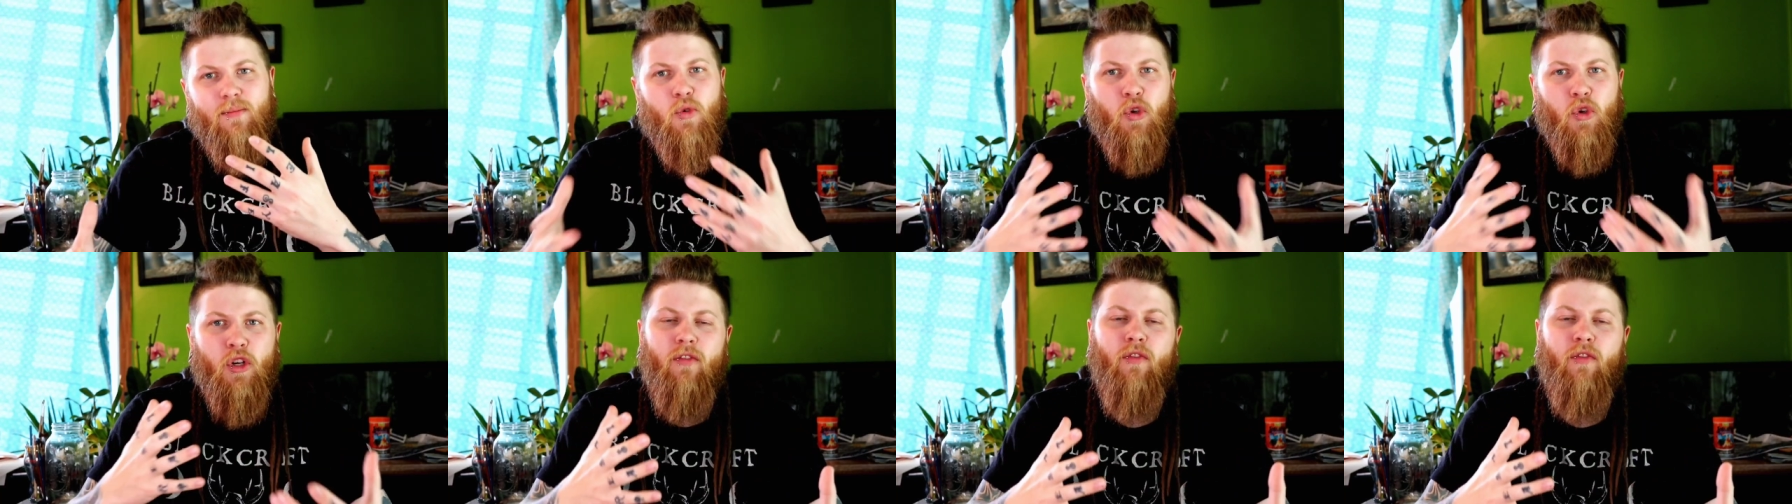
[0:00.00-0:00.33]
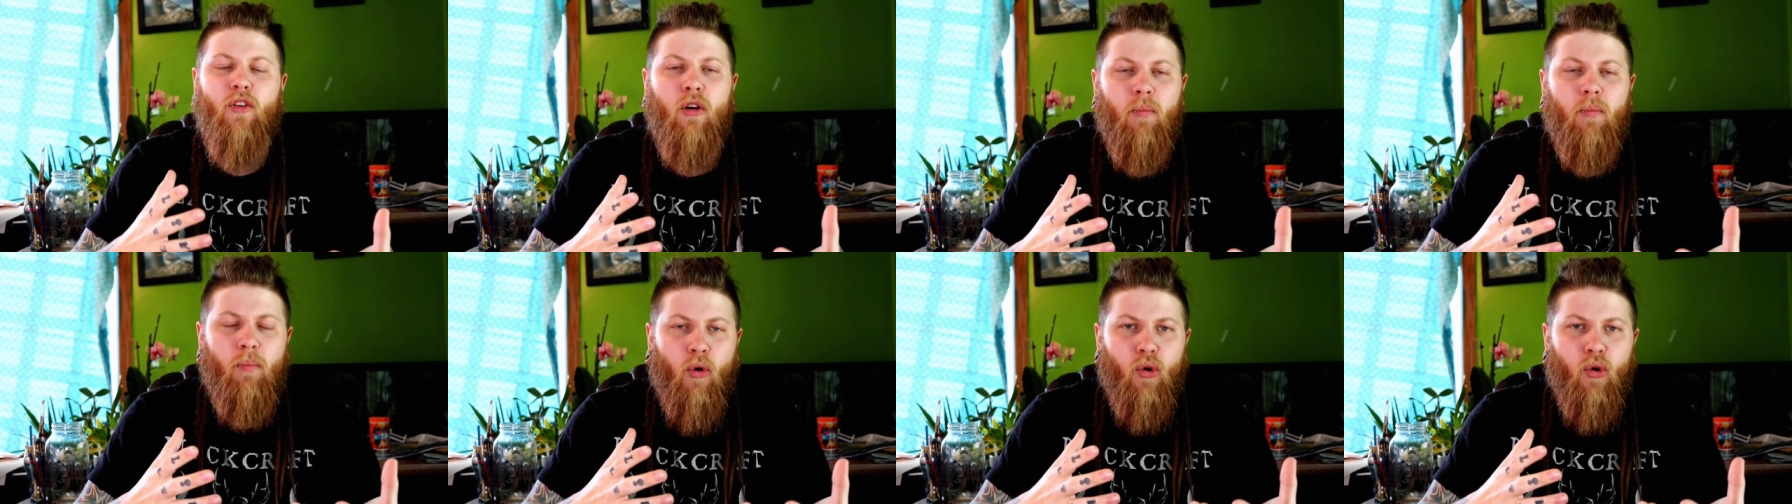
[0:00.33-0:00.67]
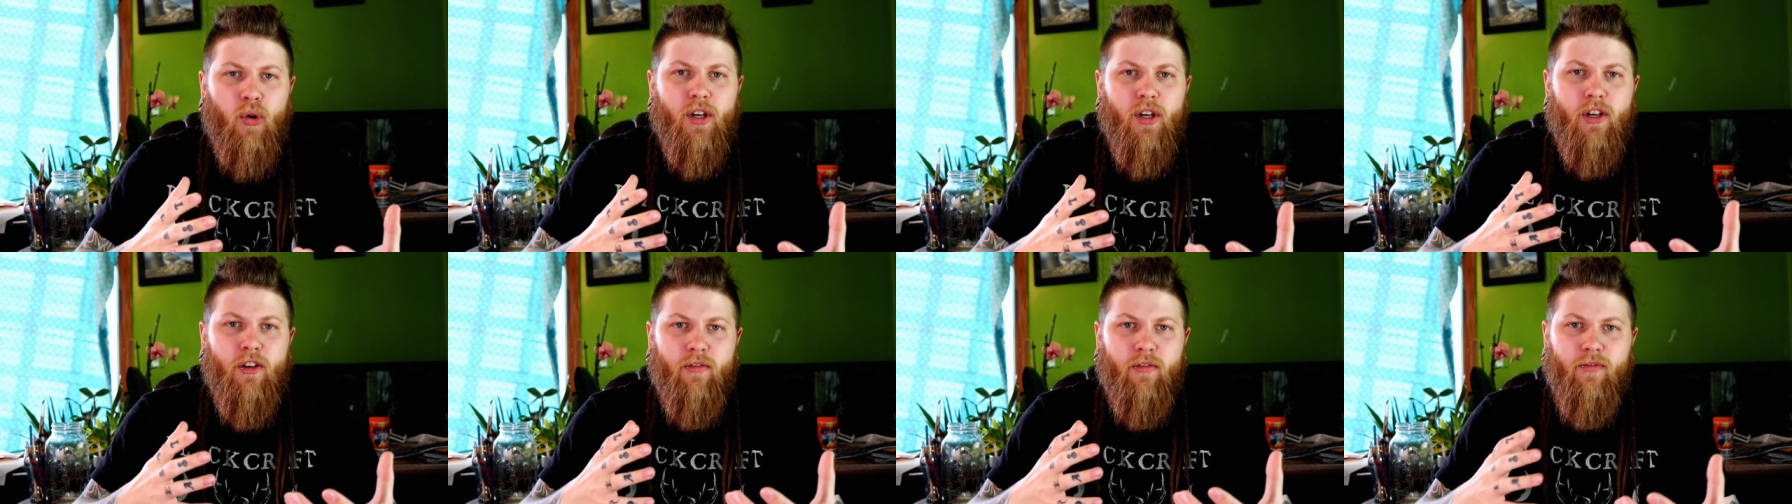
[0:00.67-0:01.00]
sort of an
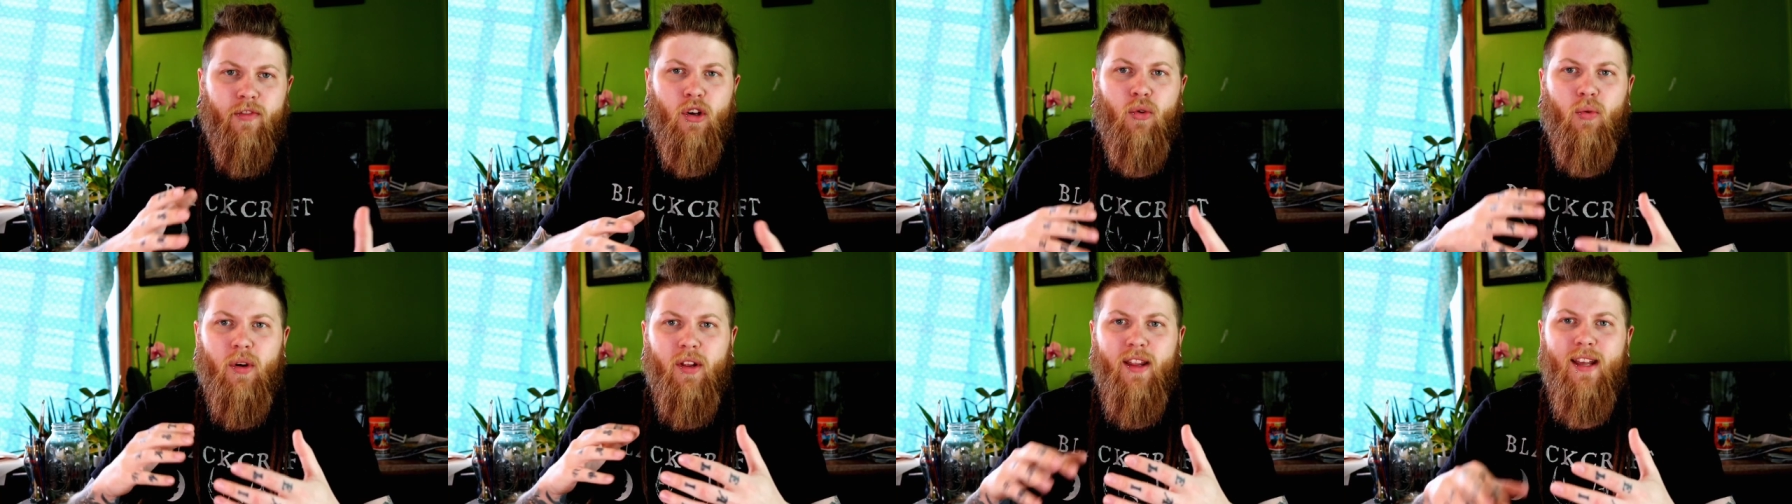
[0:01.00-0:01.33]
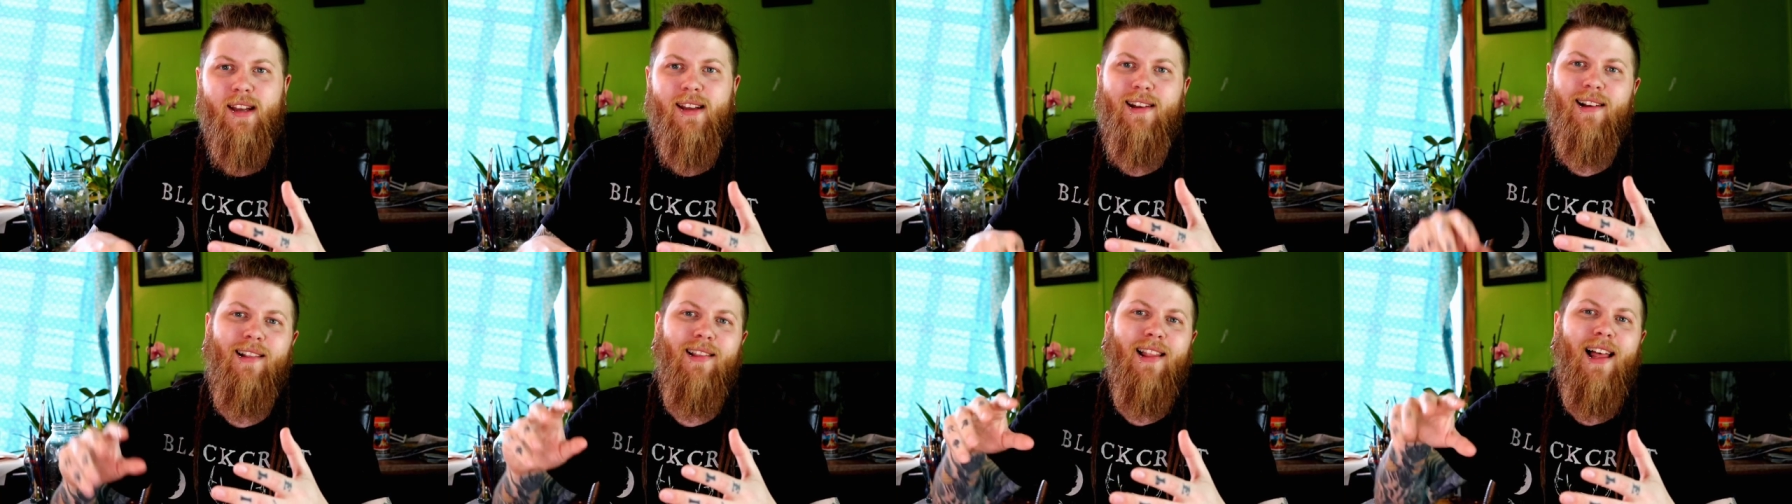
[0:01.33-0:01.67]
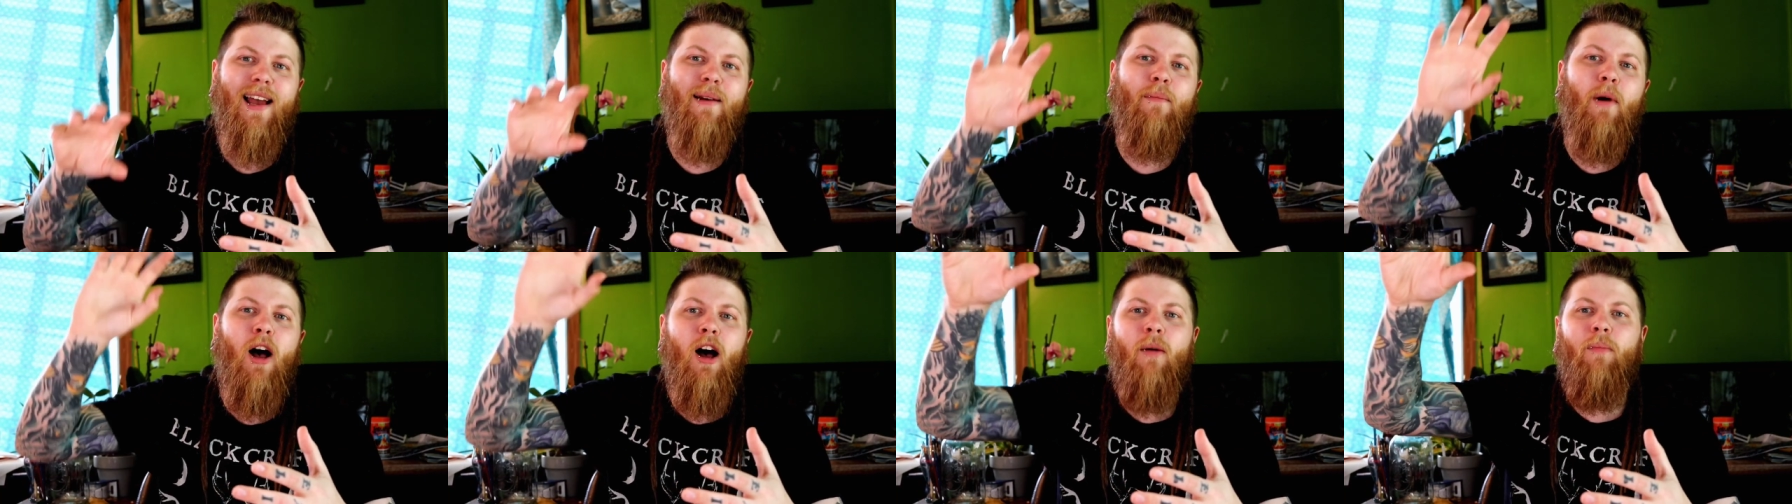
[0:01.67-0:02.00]
arboreal feel where they can climb